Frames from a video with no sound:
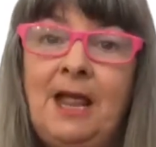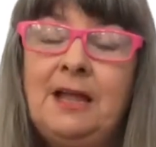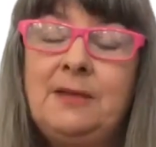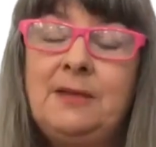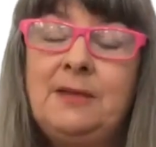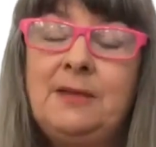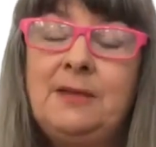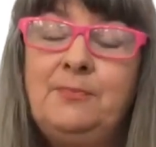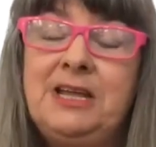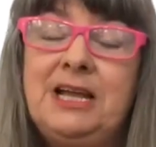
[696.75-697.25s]

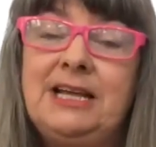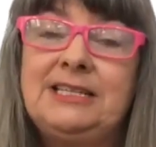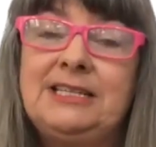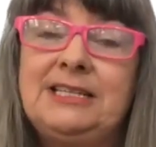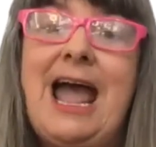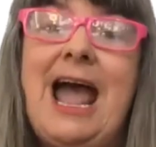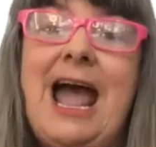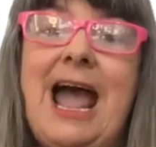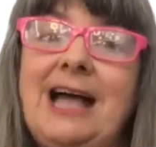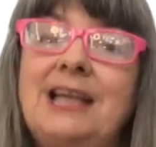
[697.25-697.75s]
because
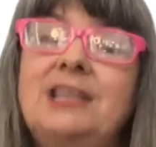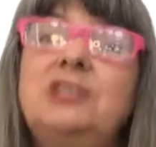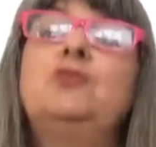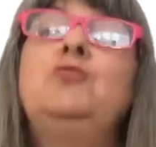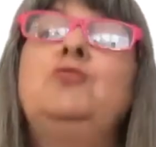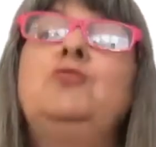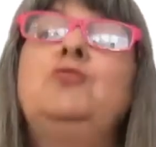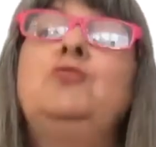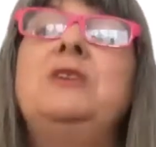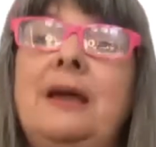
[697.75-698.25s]
as
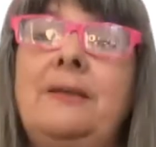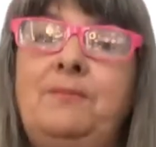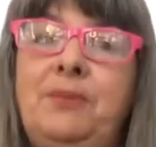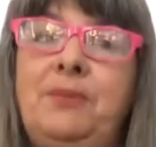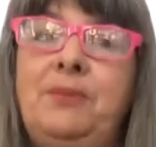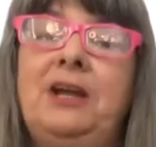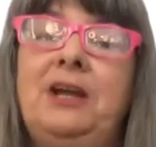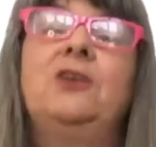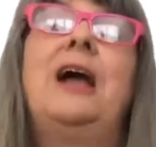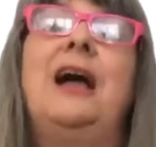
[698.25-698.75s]
we get
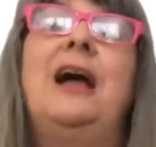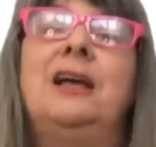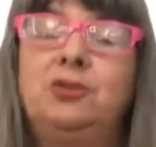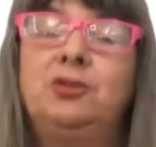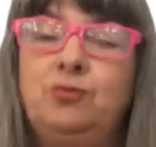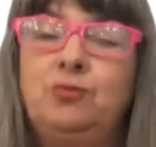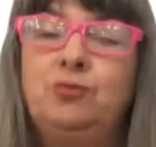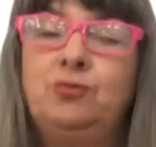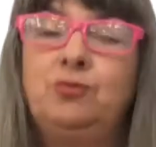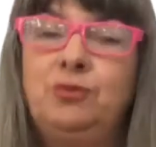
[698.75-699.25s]
bigger as
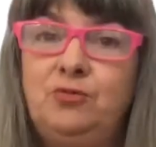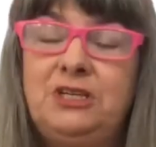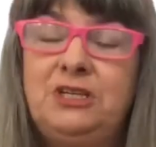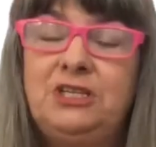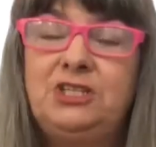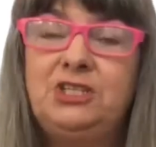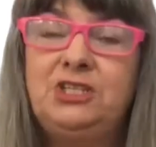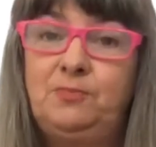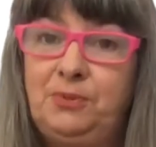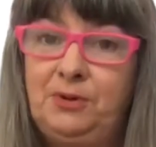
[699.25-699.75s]
we
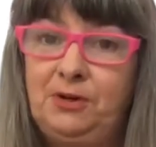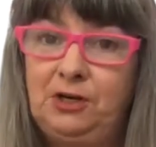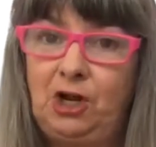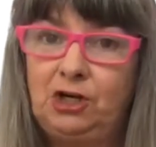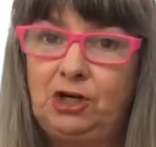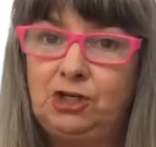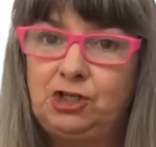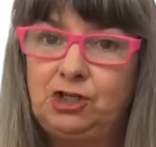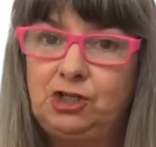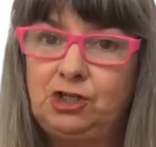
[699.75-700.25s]
reach
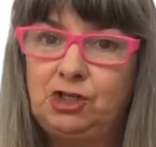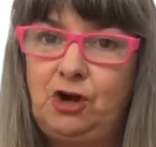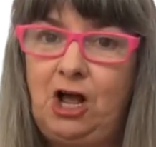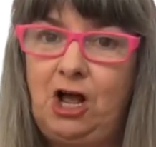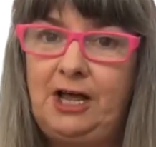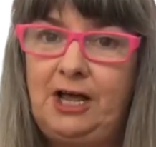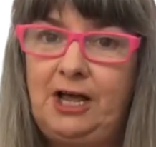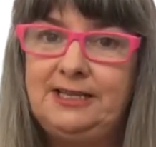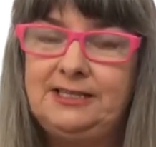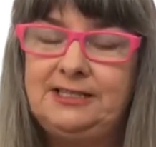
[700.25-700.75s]
larger
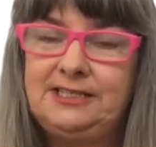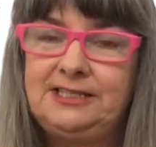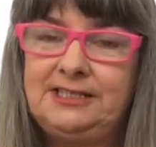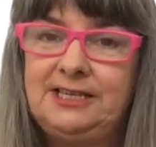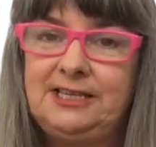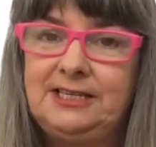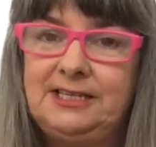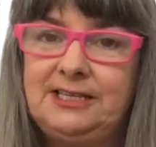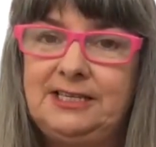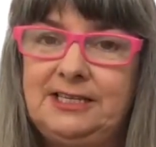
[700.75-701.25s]

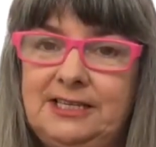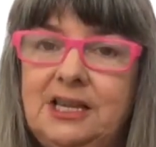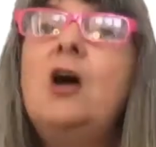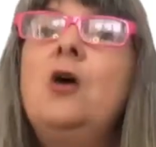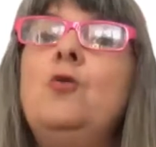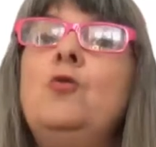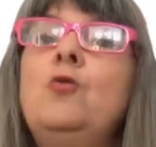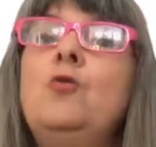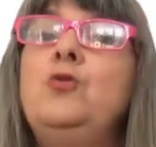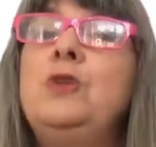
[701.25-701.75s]
audiences
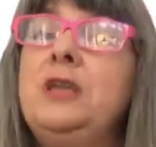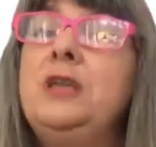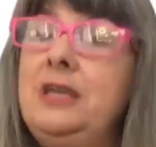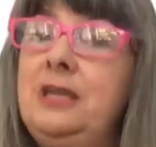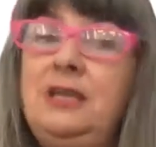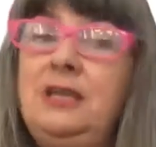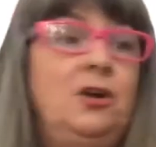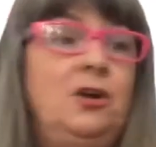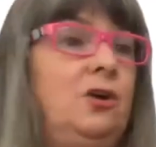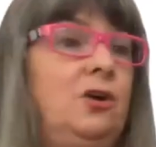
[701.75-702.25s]
we
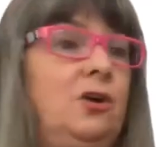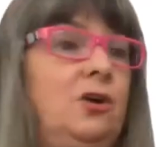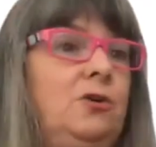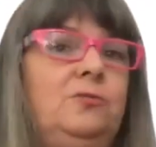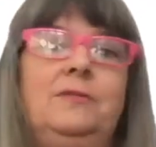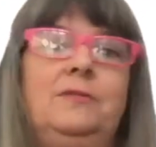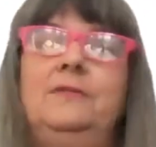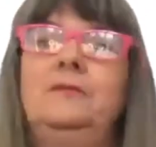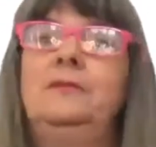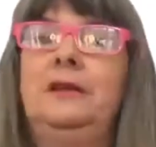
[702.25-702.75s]
you
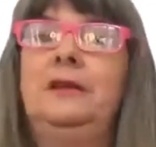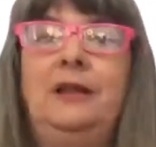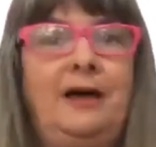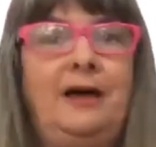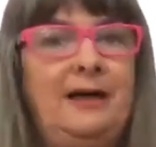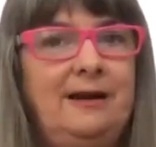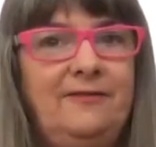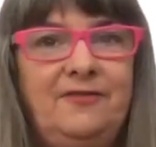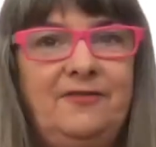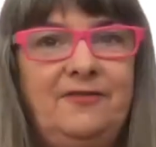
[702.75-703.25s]
know a
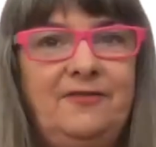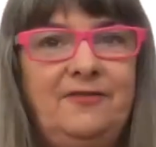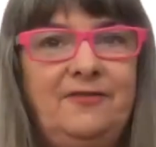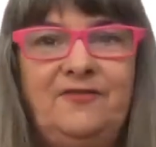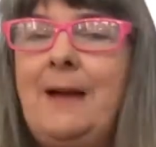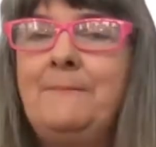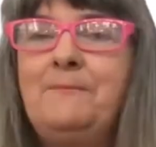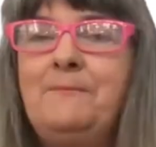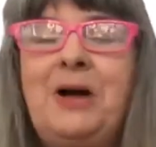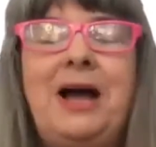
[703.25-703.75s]
lot of
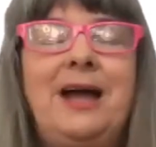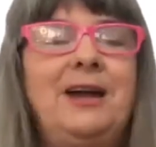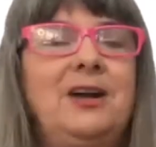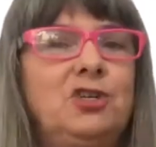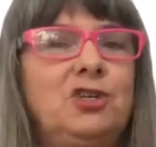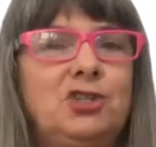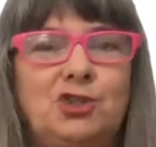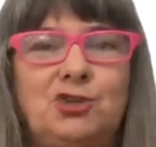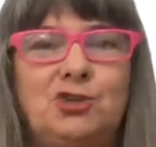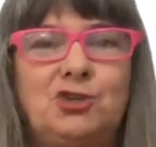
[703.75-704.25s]

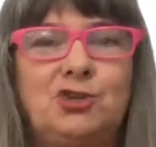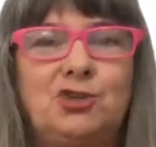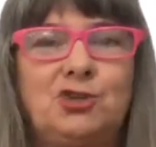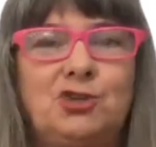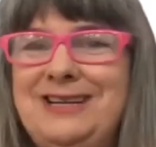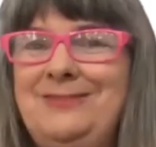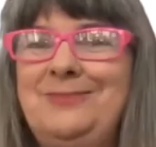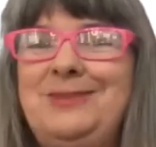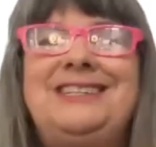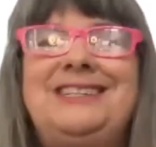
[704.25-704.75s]
vampires
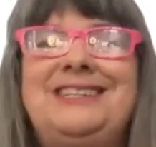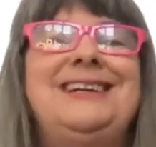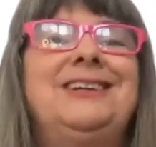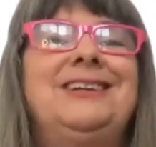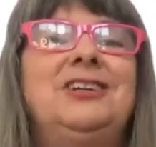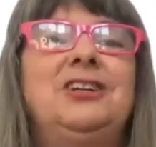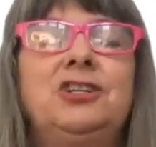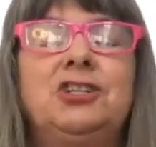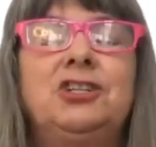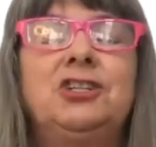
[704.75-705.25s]
dream
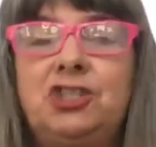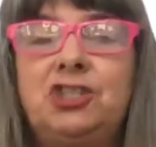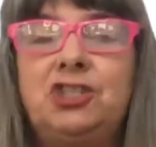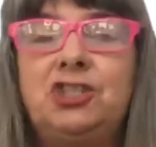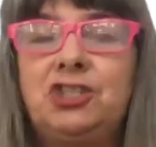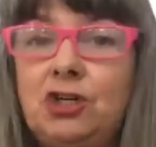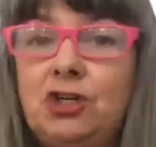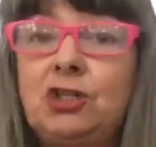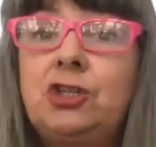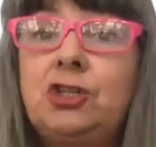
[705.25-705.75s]
stealers
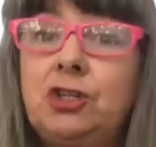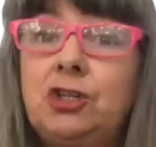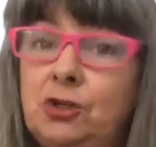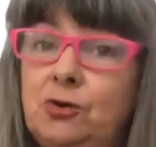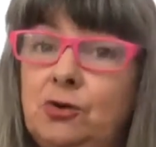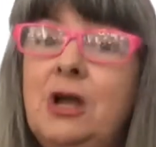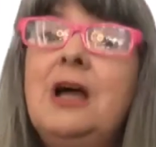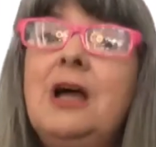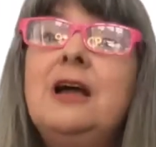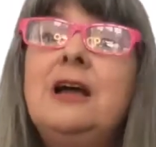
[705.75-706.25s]
start
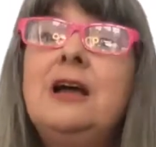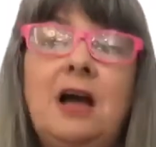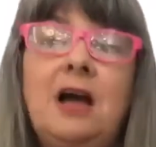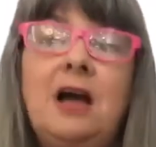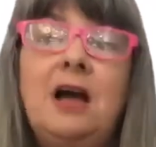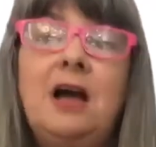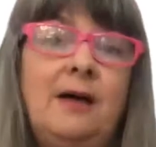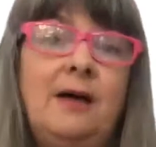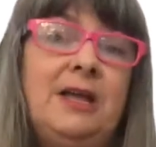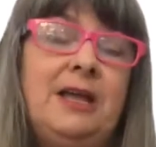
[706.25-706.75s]
to
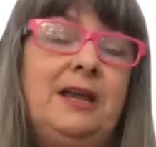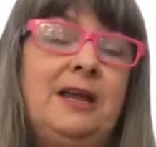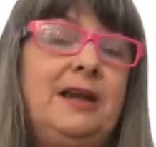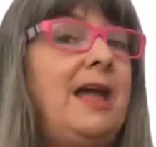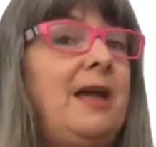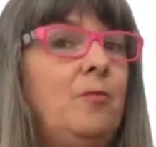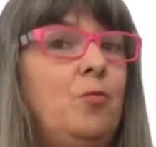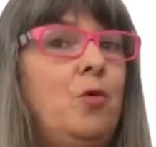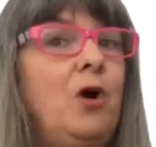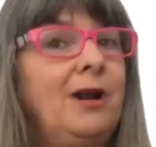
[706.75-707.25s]
come in
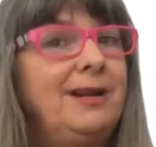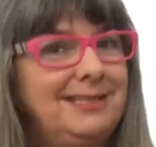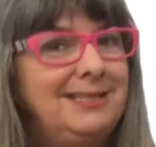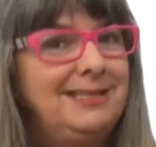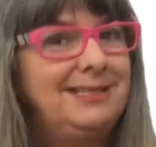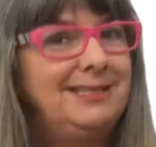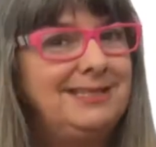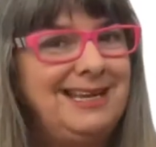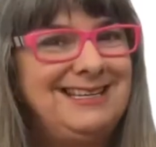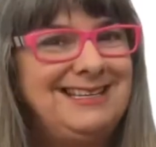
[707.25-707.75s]
and want to
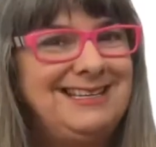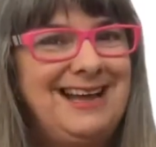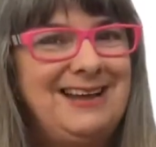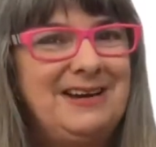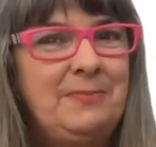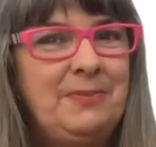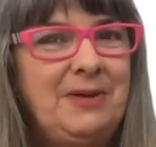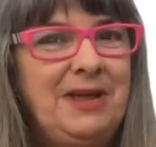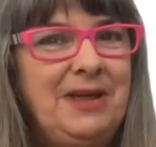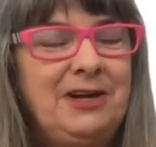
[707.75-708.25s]
take you down
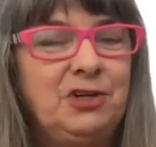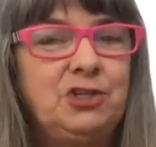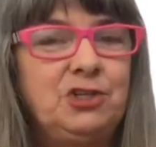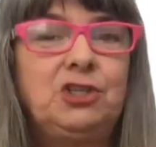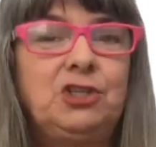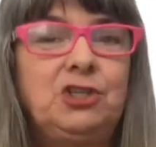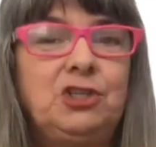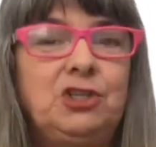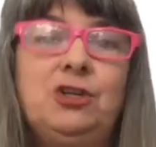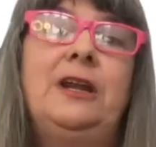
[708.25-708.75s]
a peg or
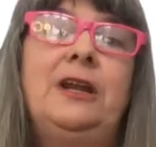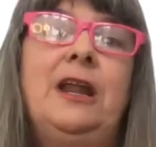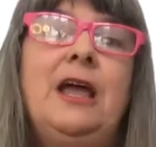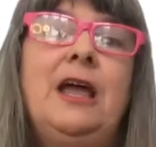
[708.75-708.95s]
two and